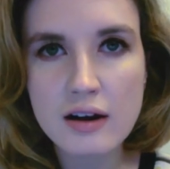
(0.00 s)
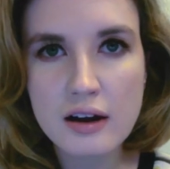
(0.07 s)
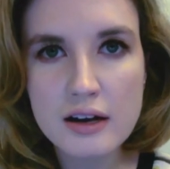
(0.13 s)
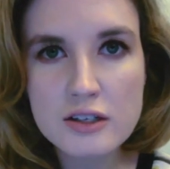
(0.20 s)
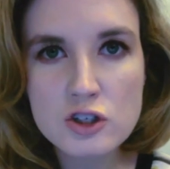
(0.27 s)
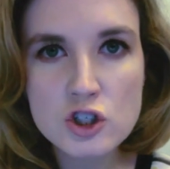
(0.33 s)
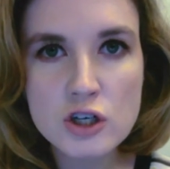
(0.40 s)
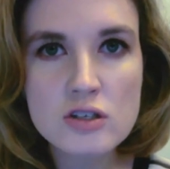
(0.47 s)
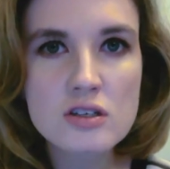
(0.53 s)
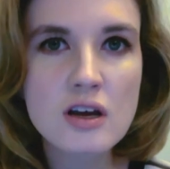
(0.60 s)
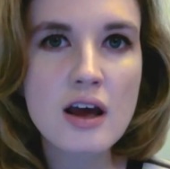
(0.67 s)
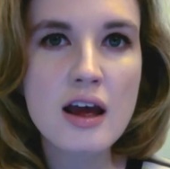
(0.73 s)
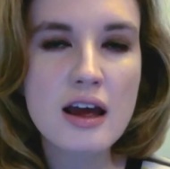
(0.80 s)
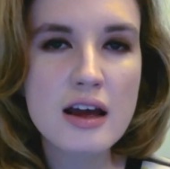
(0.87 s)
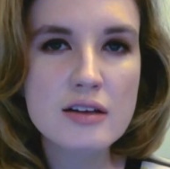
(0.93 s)
It's just,
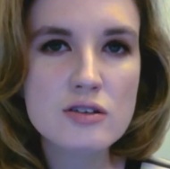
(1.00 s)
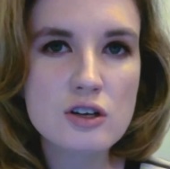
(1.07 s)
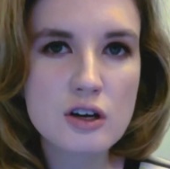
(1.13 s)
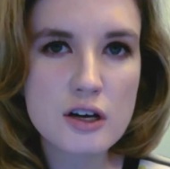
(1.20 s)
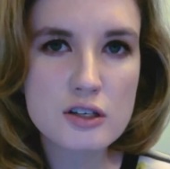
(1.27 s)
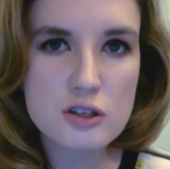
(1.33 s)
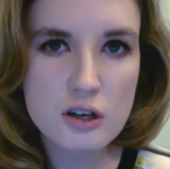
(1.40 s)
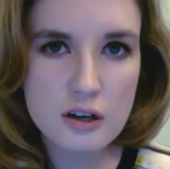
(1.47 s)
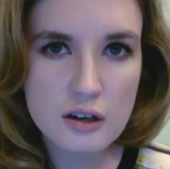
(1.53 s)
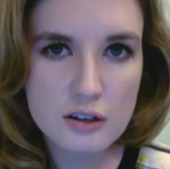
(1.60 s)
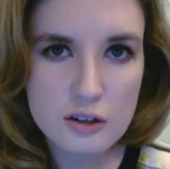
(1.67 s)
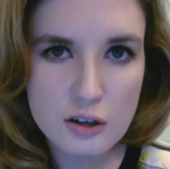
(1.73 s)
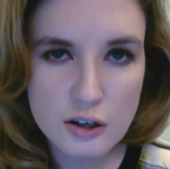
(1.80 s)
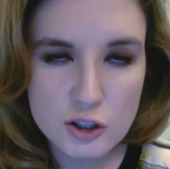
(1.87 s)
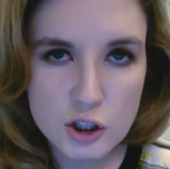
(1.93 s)
it's
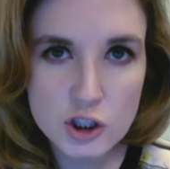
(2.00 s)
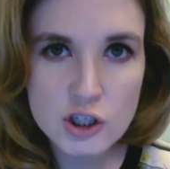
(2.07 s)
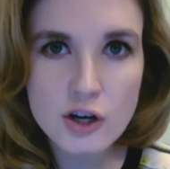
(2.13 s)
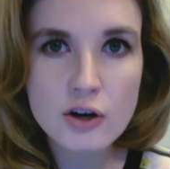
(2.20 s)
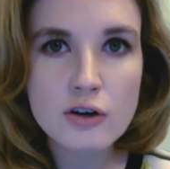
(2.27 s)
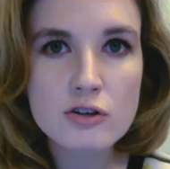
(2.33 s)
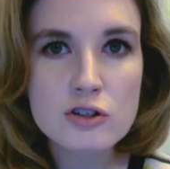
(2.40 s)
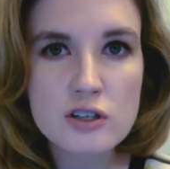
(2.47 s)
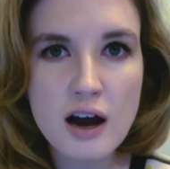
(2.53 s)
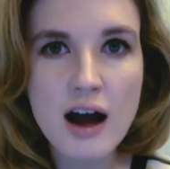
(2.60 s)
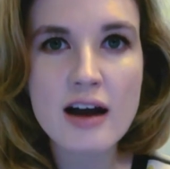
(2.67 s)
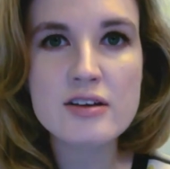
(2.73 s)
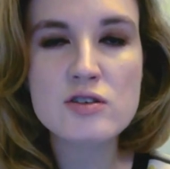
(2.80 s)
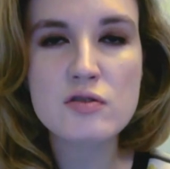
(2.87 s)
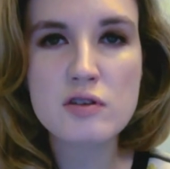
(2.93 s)
a sheer
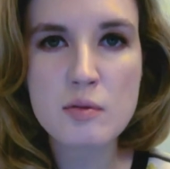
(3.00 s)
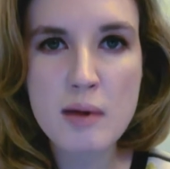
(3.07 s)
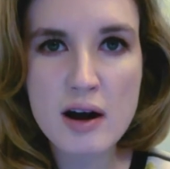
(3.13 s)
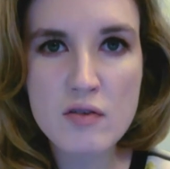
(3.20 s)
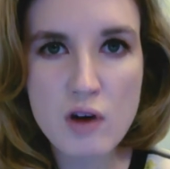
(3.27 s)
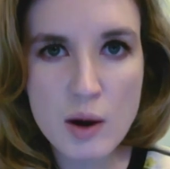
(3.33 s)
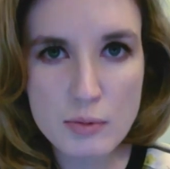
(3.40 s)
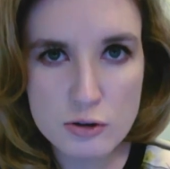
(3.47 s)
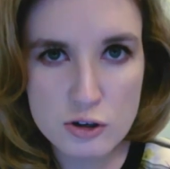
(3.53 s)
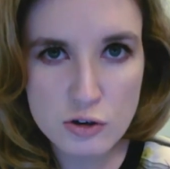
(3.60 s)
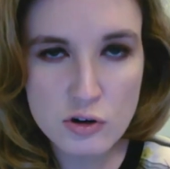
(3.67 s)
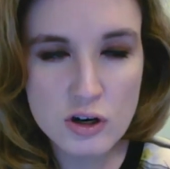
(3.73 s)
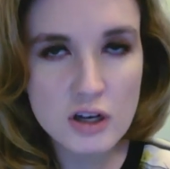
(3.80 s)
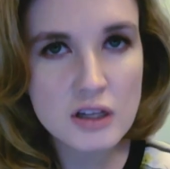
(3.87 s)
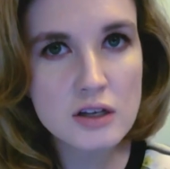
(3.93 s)
size of the amount of
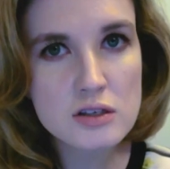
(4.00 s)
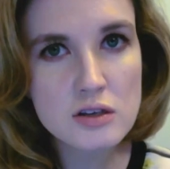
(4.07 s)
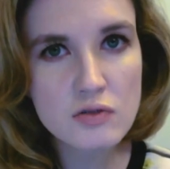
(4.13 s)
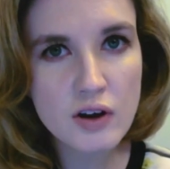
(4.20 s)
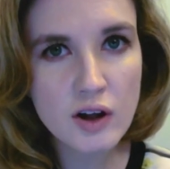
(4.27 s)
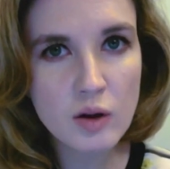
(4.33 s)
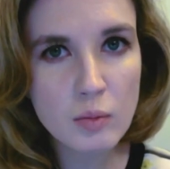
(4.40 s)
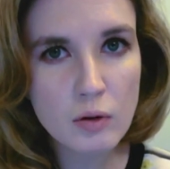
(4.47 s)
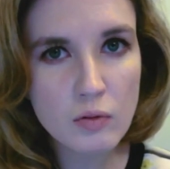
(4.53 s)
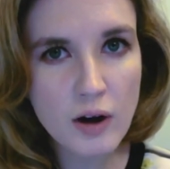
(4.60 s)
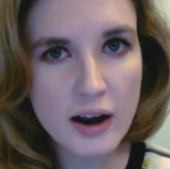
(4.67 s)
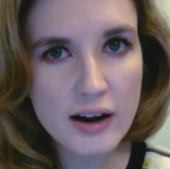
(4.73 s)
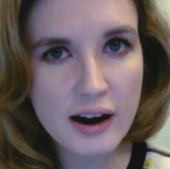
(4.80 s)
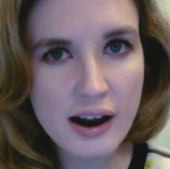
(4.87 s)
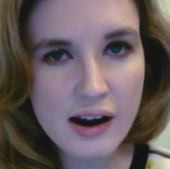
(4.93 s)
opportunity that's available
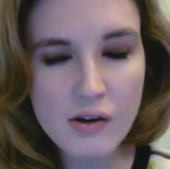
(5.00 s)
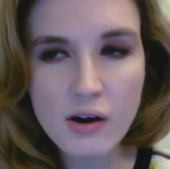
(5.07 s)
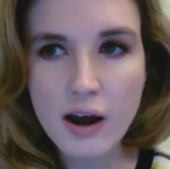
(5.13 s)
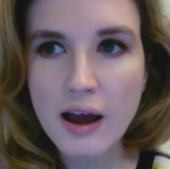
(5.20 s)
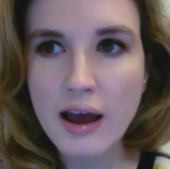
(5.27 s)
right now.